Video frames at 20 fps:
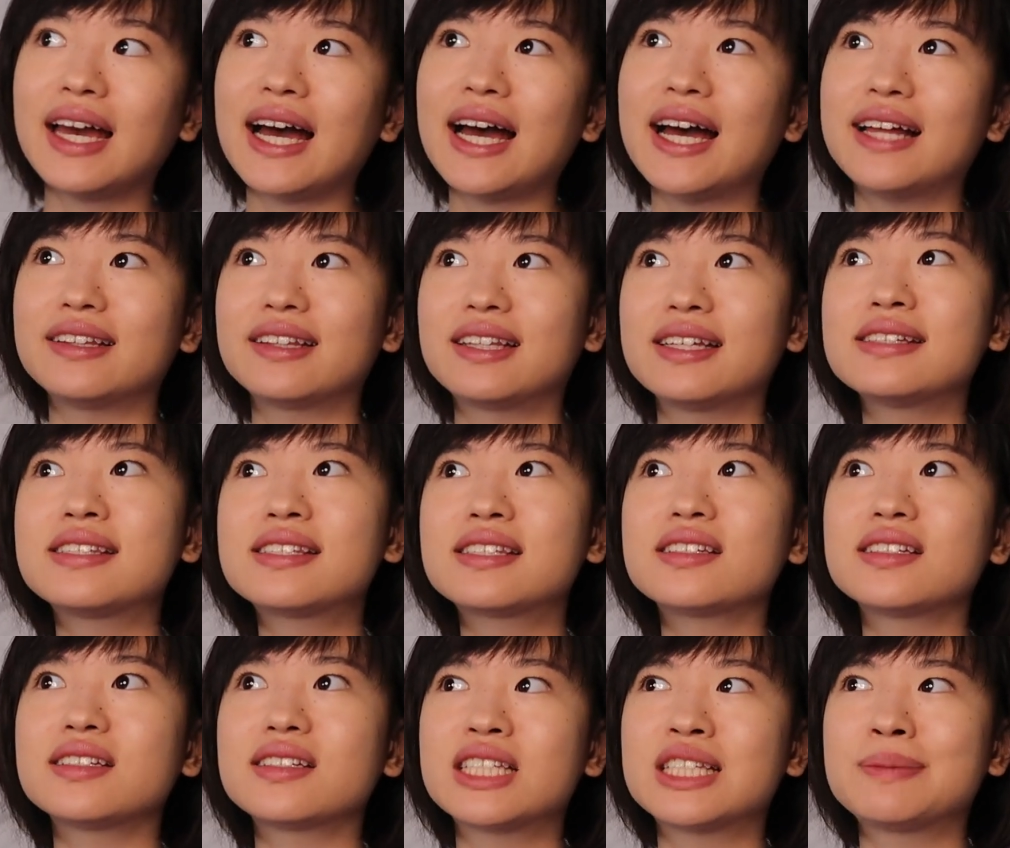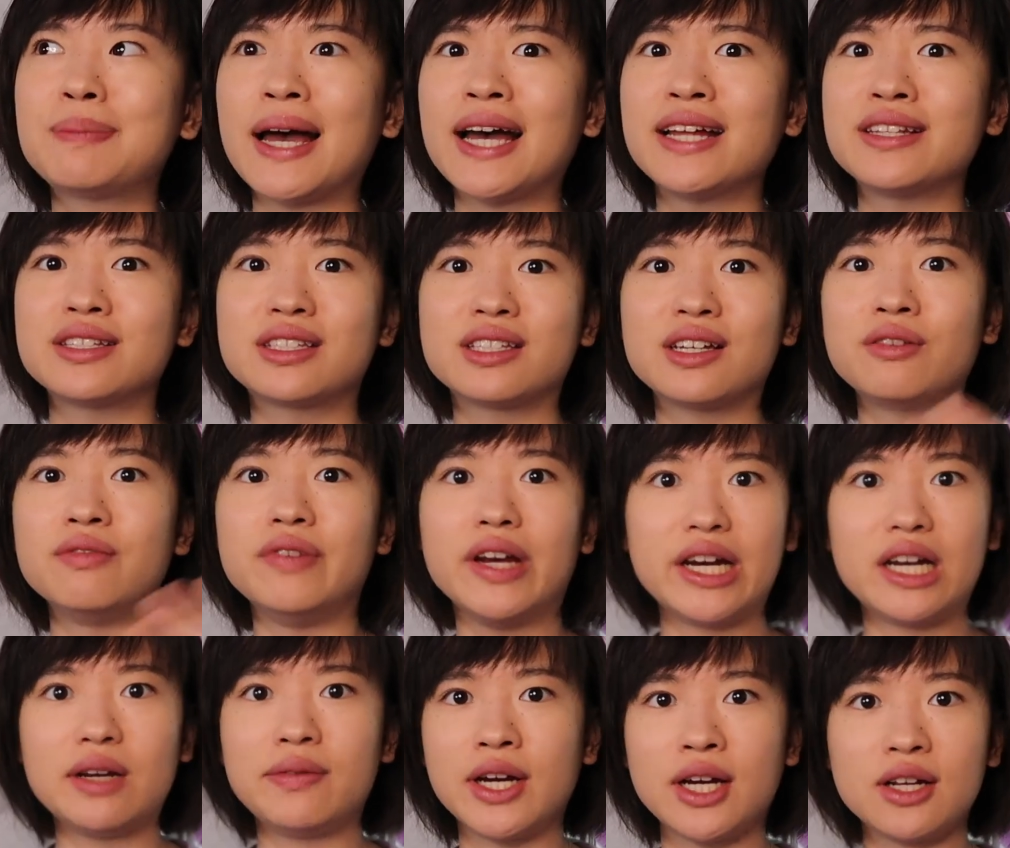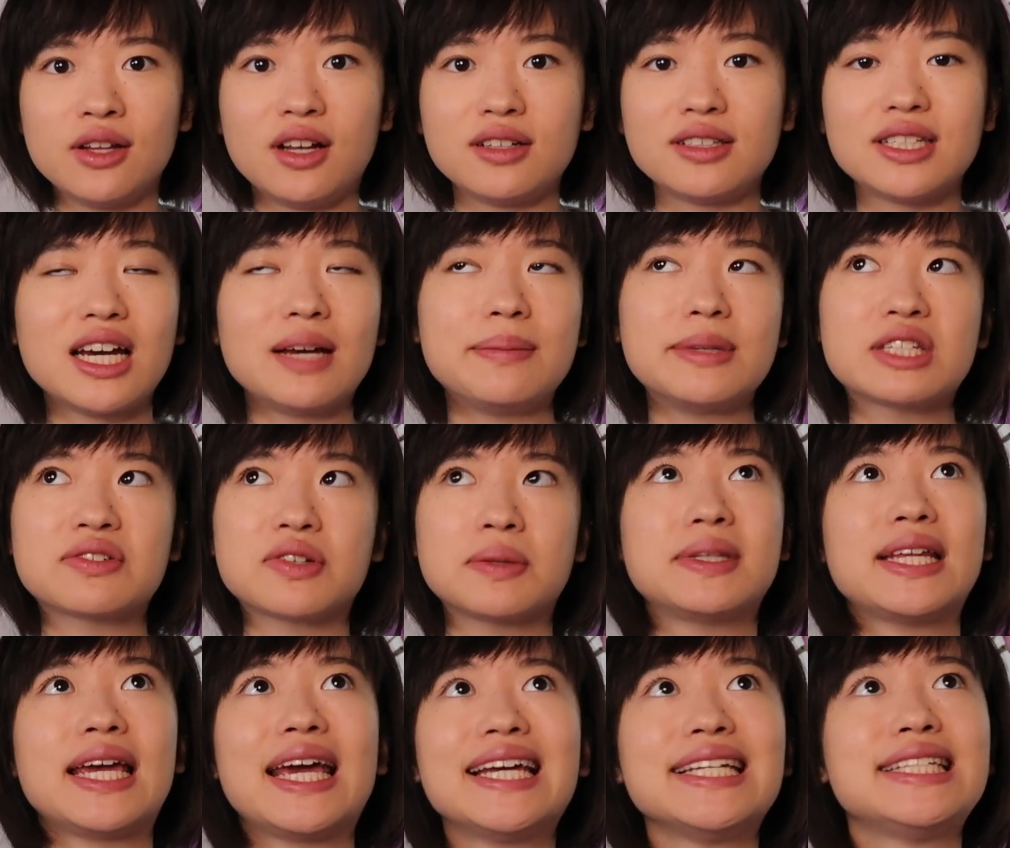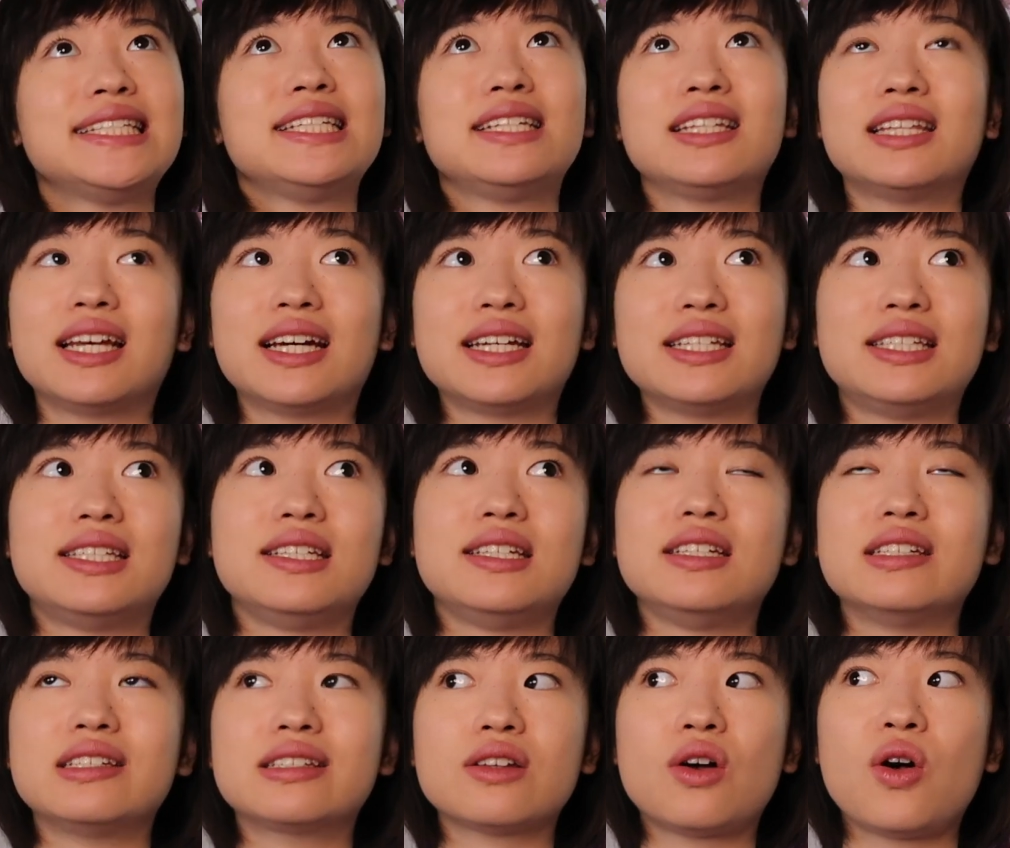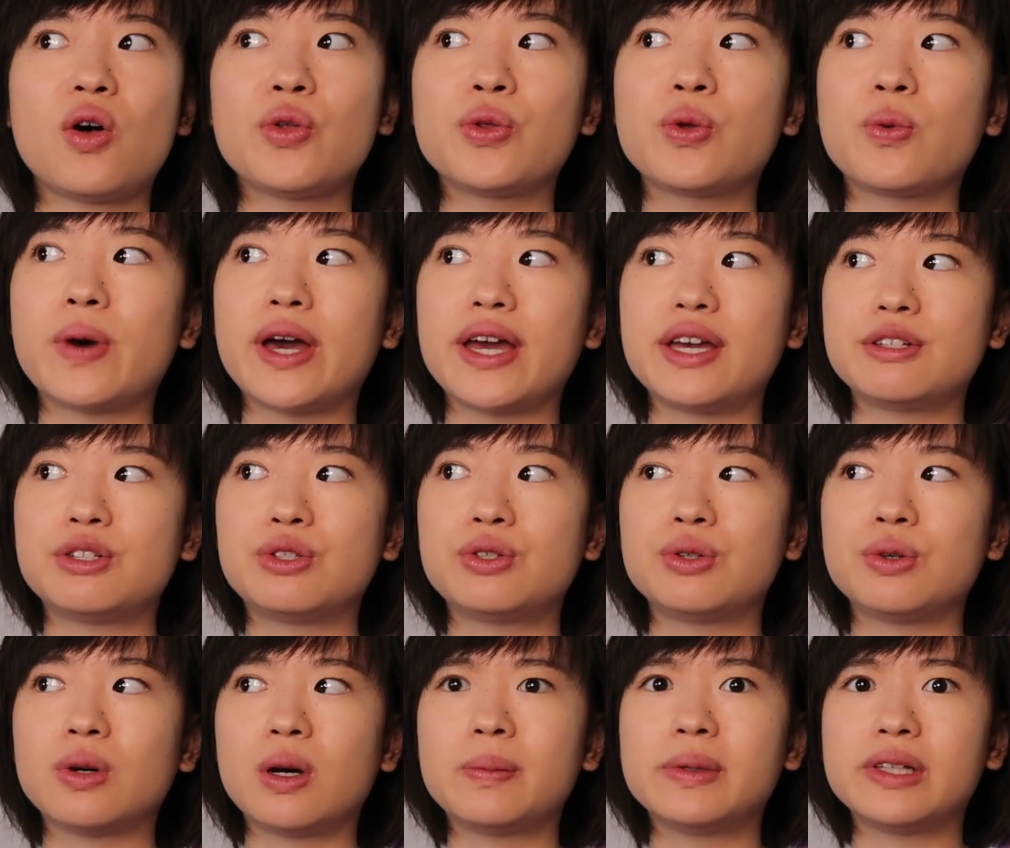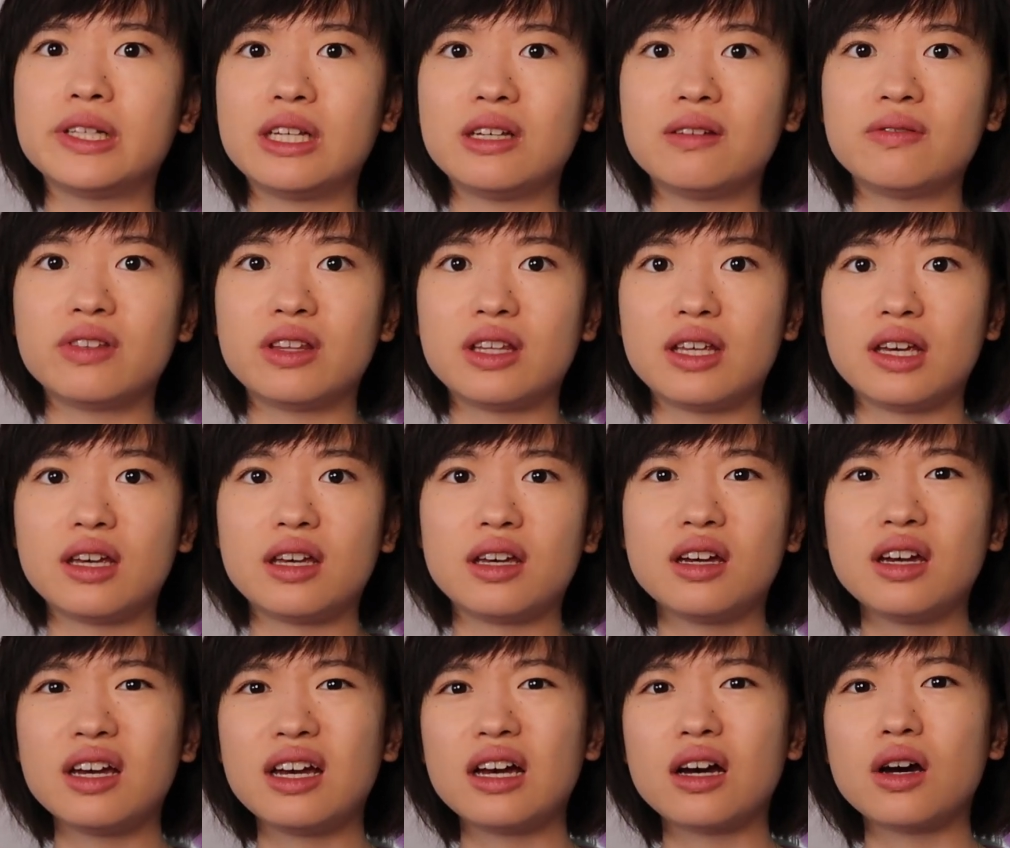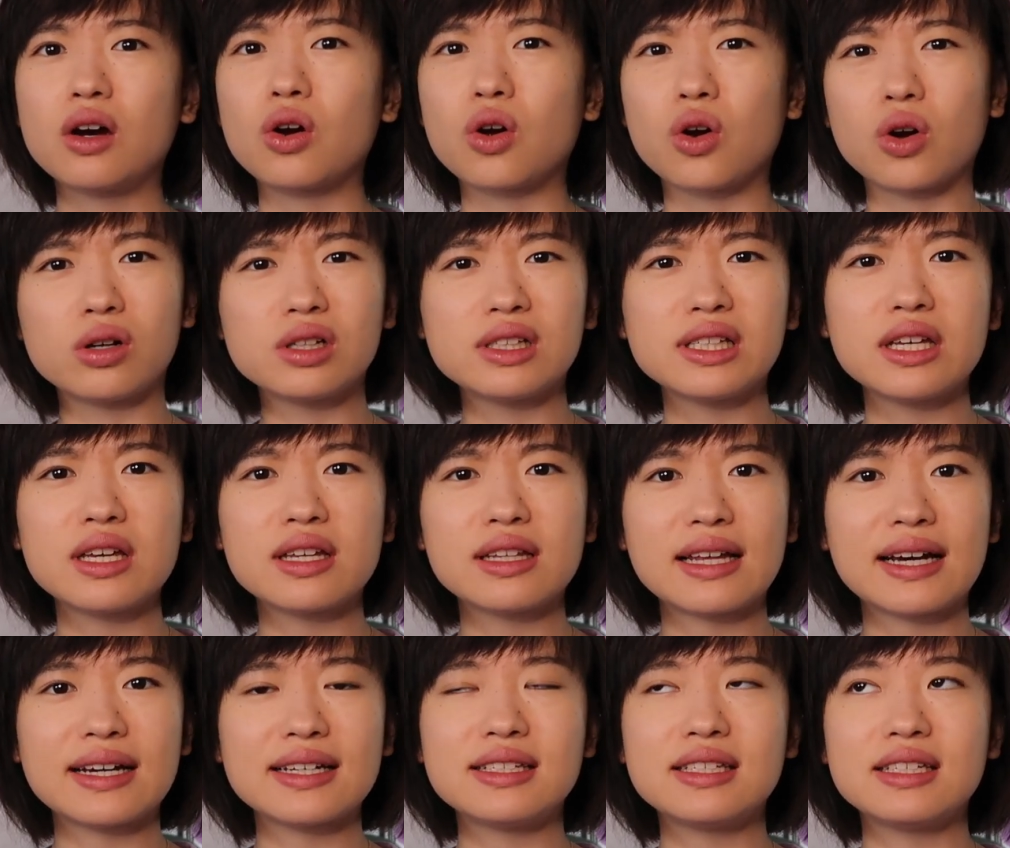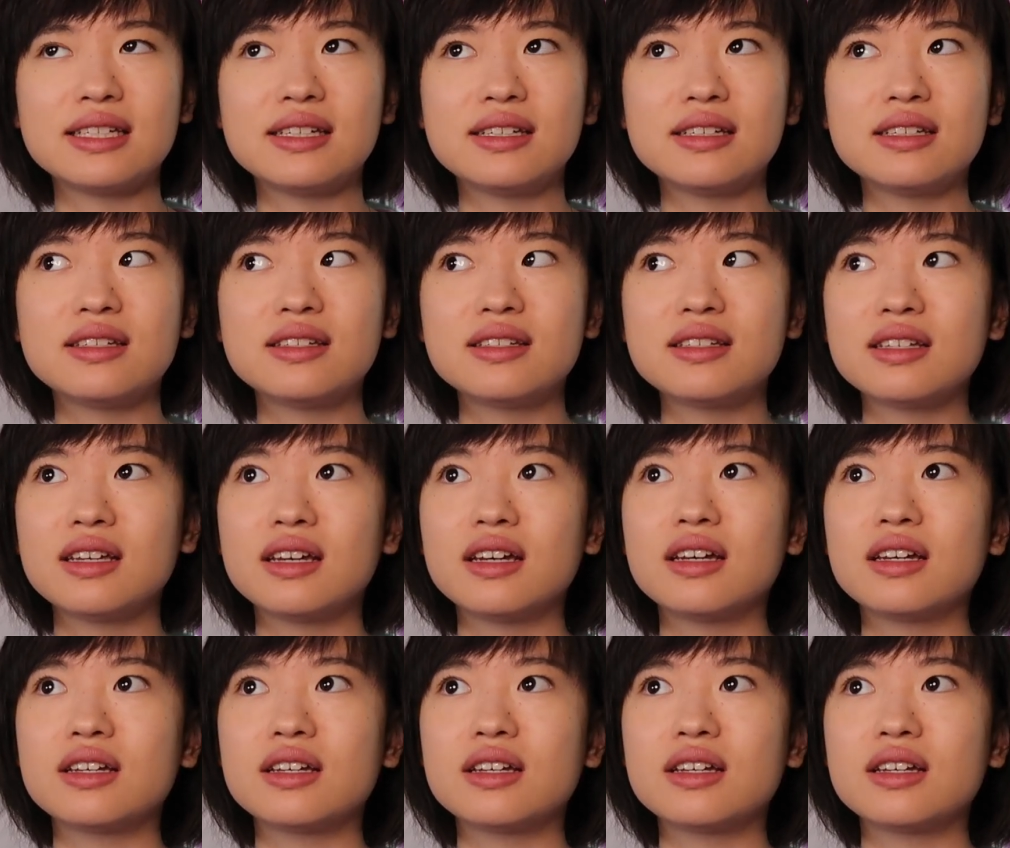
And this spans a very, very long time. It's from the 1890s all the way to, I believe, the early 90s.